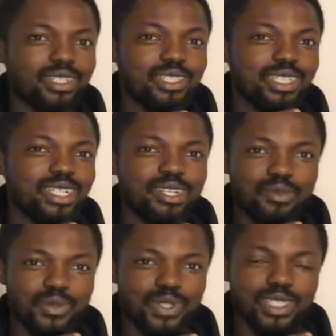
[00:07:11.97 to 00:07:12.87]
declare
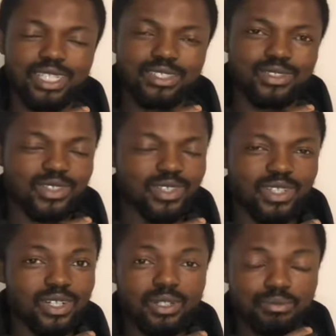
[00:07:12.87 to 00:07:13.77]
me wanted. No,
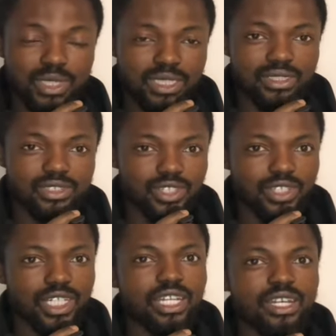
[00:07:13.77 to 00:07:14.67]
not missing.
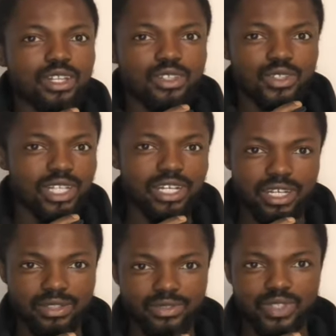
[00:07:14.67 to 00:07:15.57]
Sorry, not that
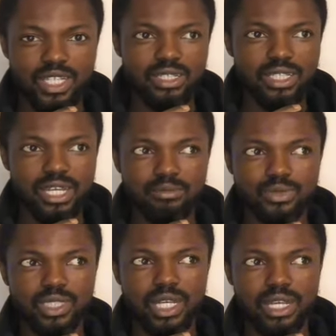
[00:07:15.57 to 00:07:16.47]
kind of thing. Like,
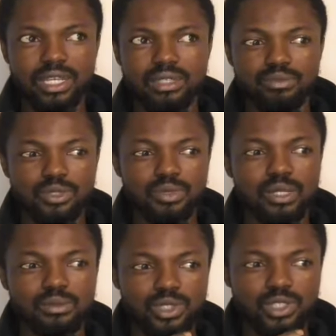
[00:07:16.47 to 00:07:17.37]
but
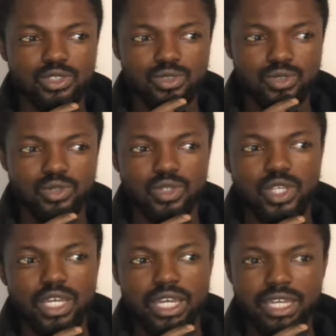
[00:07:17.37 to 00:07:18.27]
I'm going to
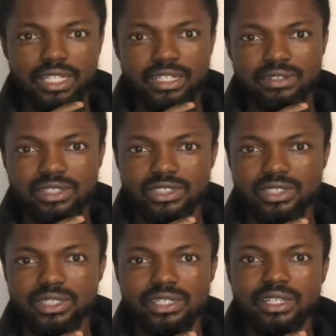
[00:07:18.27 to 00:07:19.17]
A
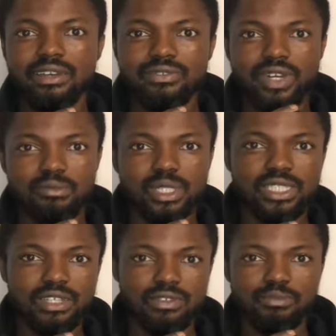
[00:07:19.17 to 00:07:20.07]
direction, and then I find
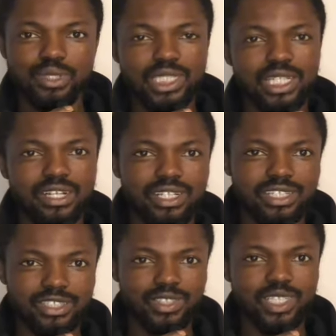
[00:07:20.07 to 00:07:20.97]
myself in B
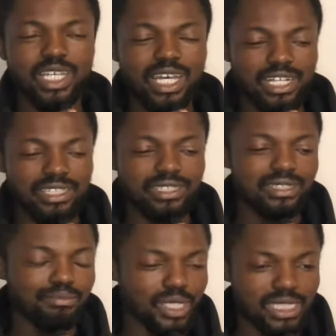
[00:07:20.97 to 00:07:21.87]
direction, and
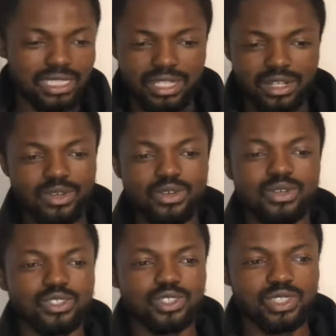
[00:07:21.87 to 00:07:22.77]
these places are
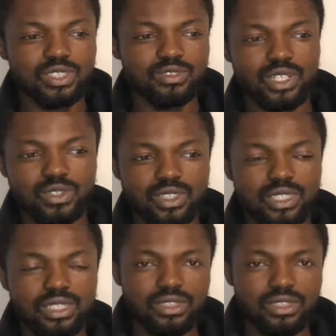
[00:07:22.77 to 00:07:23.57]
all just around